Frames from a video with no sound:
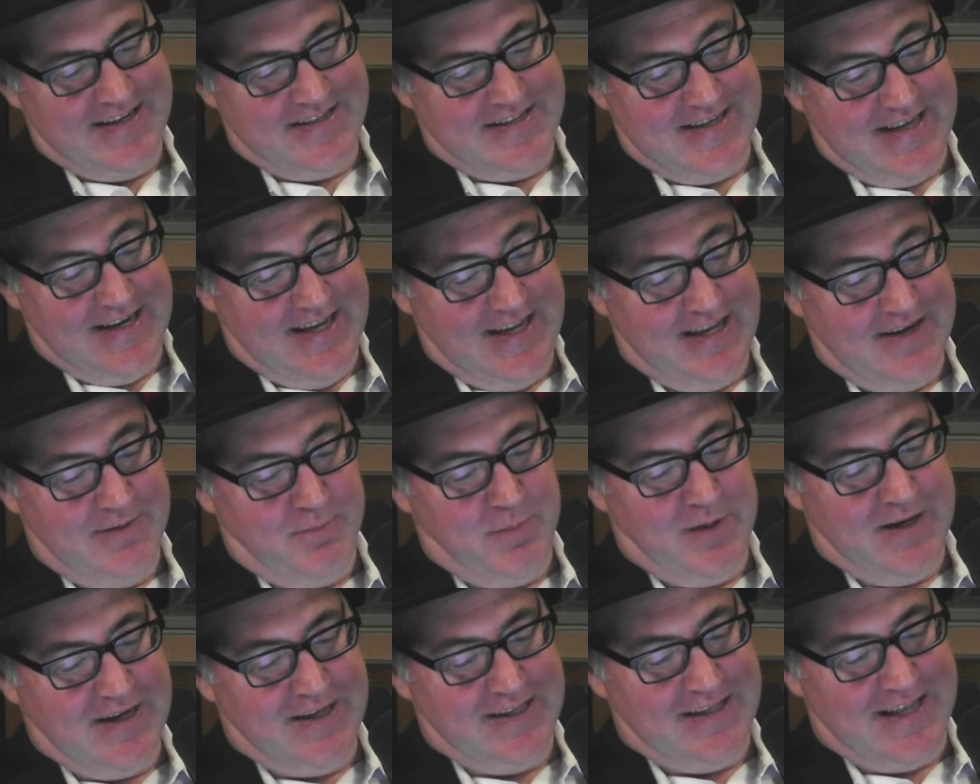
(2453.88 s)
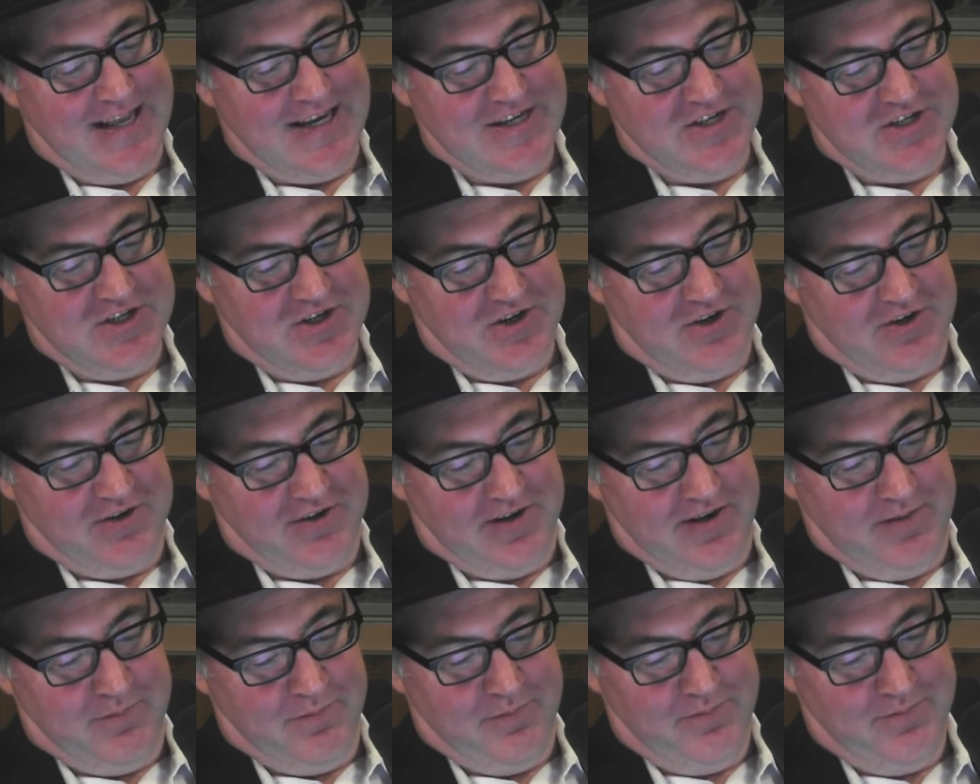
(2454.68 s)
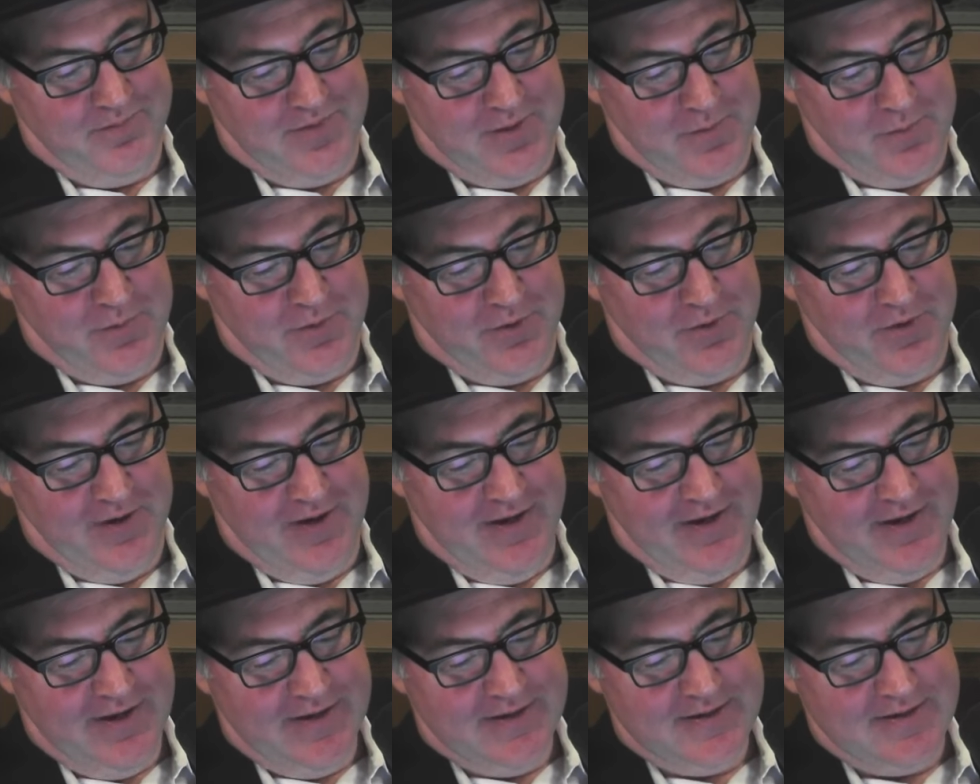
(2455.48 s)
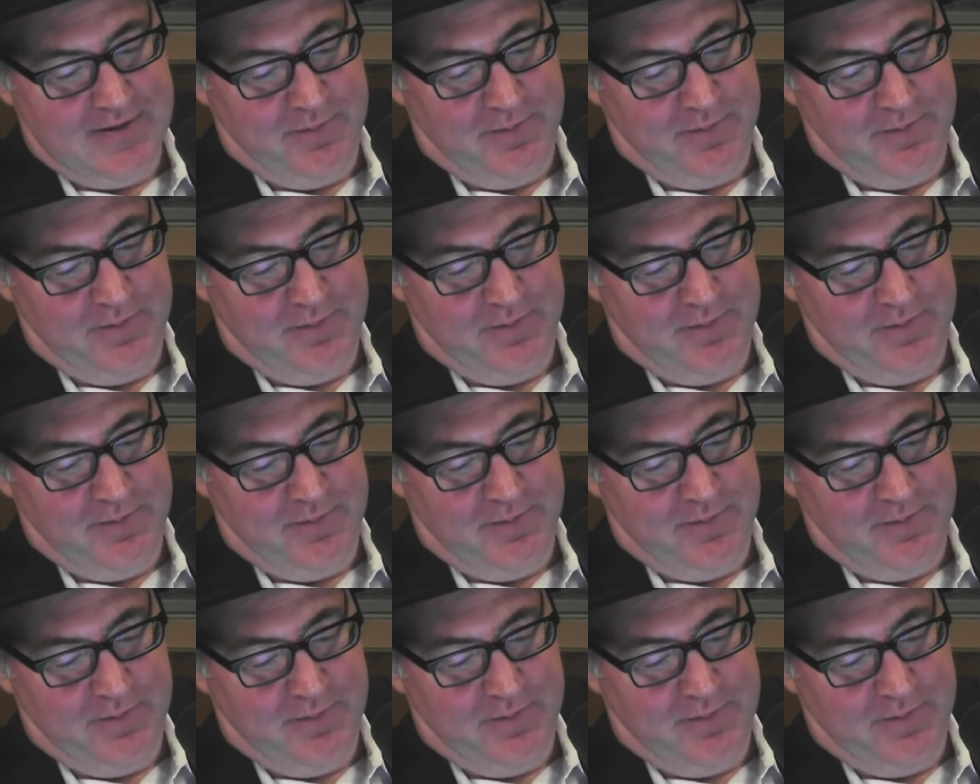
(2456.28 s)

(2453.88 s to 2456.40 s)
said he had a bit of luncheon on him, the boy, to